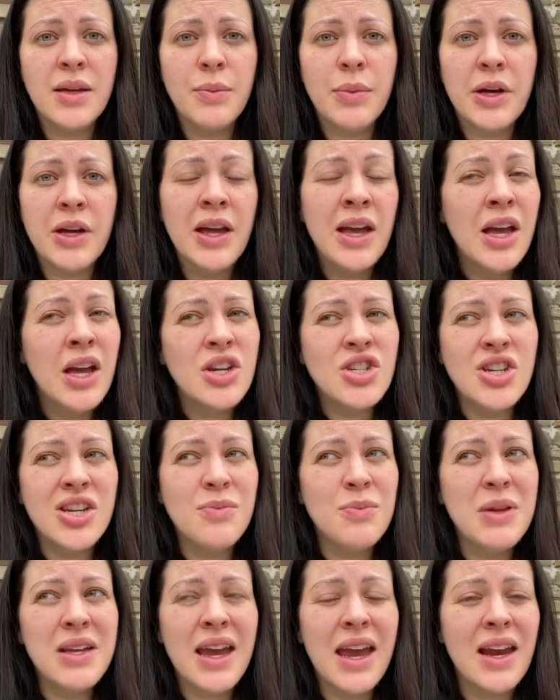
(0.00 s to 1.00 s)
but
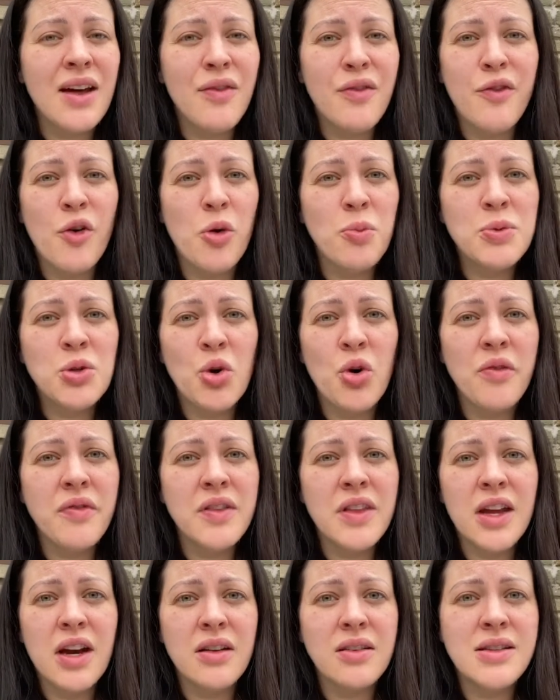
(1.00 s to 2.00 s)
she'd been kind of fobbed off
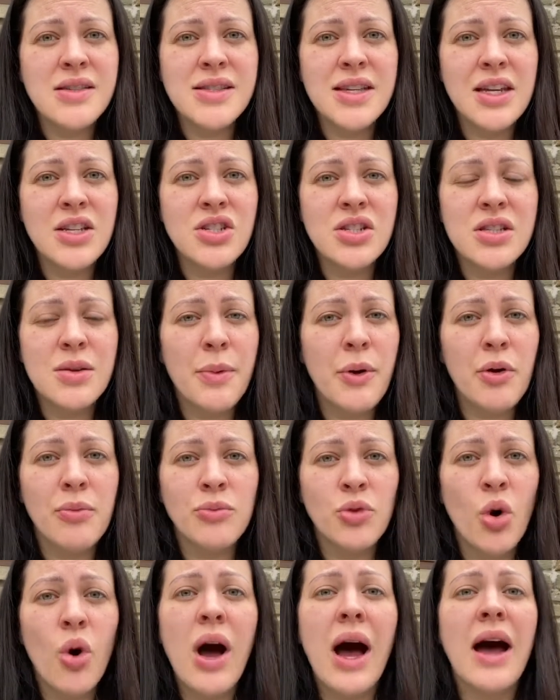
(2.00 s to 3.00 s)
in the early stages about
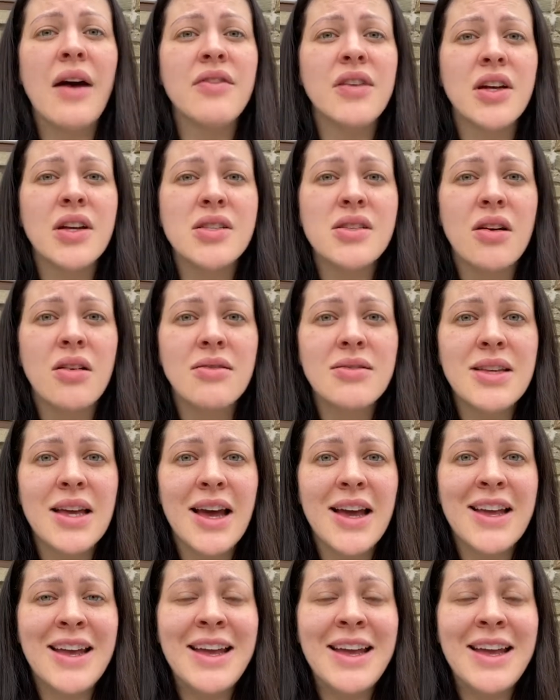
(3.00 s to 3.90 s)
him not having a tongue tie.